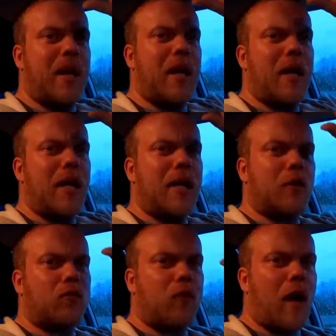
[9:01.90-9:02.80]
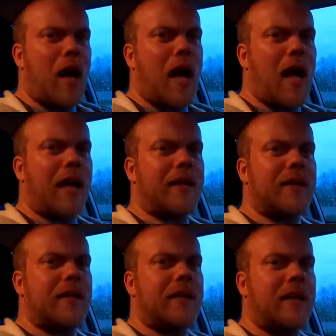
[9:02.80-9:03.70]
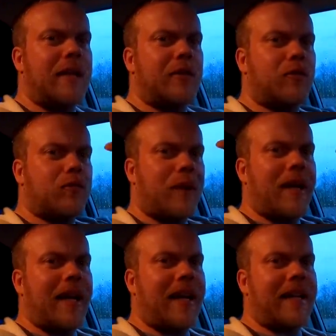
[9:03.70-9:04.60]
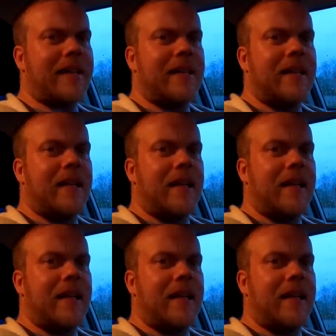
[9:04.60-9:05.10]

big red and green